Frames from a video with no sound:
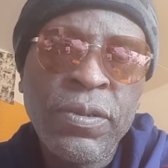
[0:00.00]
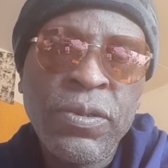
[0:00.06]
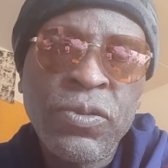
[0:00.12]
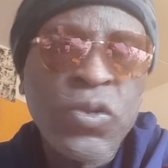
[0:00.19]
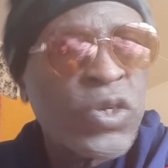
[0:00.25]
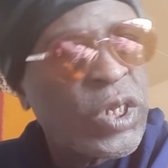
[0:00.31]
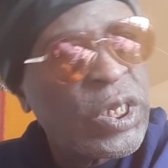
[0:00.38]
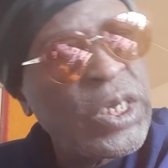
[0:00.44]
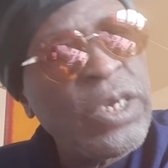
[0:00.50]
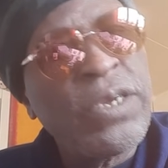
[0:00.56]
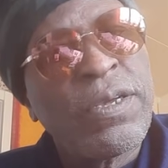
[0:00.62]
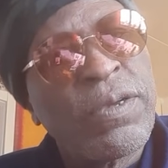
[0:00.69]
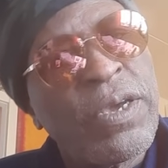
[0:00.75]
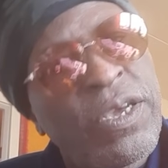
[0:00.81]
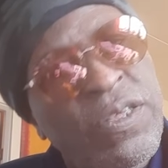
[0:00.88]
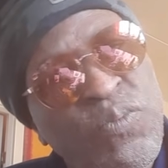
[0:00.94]
So
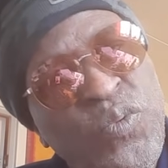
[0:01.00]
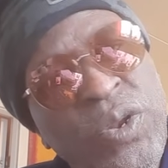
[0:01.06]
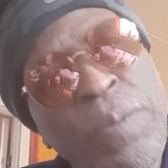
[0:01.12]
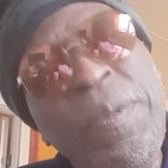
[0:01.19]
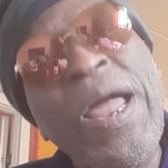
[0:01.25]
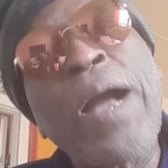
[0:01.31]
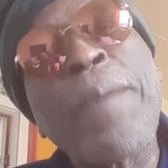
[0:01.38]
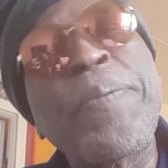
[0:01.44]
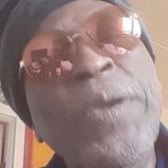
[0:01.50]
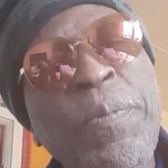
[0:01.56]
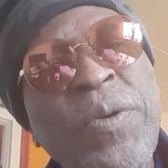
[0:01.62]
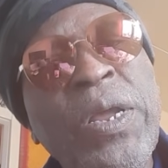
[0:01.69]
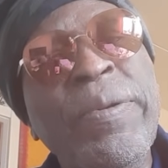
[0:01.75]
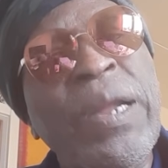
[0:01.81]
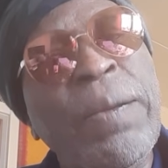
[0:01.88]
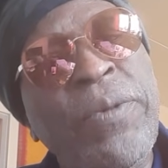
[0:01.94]
she is with the black
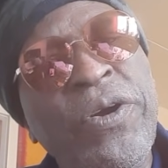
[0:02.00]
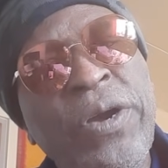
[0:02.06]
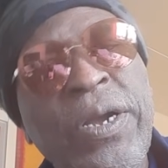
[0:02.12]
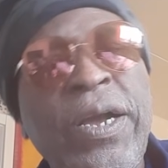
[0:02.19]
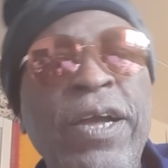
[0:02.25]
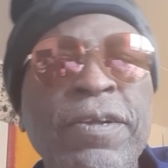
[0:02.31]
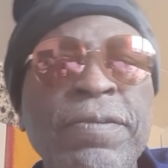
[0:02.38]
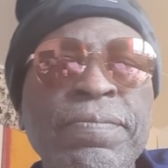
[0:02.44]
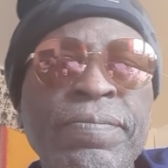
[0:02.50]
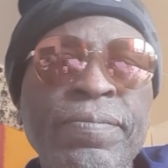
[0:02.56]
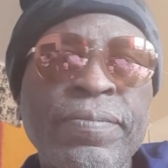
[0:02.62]
people in America.